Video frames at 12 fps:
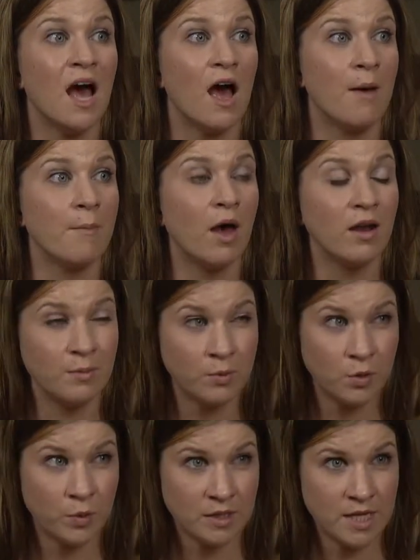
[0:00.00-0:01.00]
um, unable
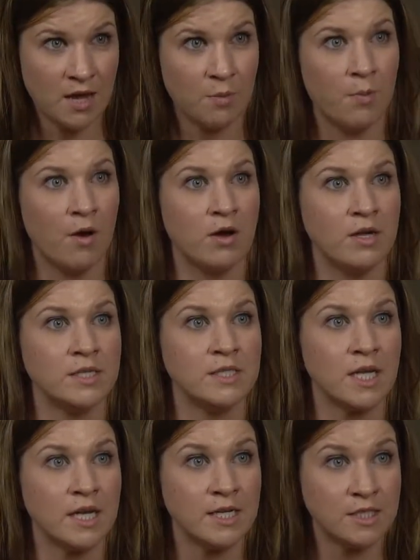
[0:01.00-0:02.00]
to wear tampons,
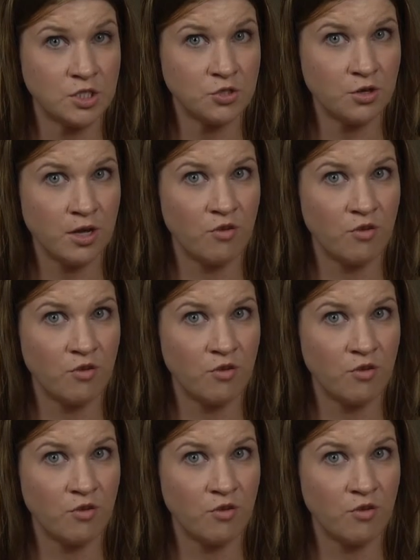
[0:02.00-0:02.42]
a history